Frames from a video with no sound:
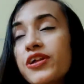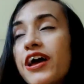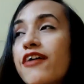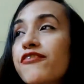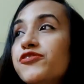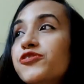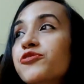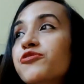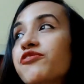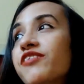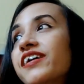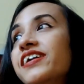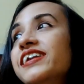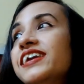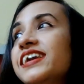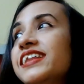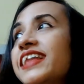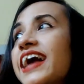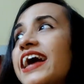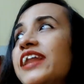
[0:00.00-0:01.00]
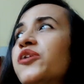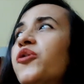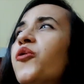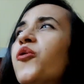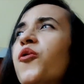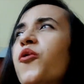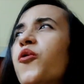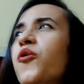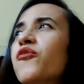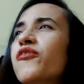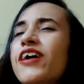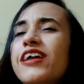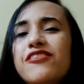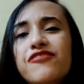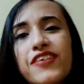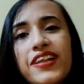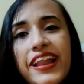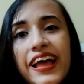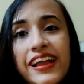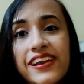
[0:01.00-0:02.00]
You don't have to worry that, oh,
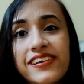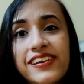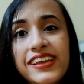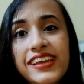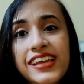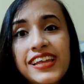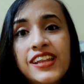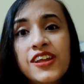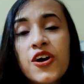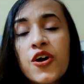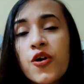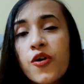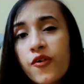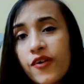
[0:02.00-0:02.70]
when will I read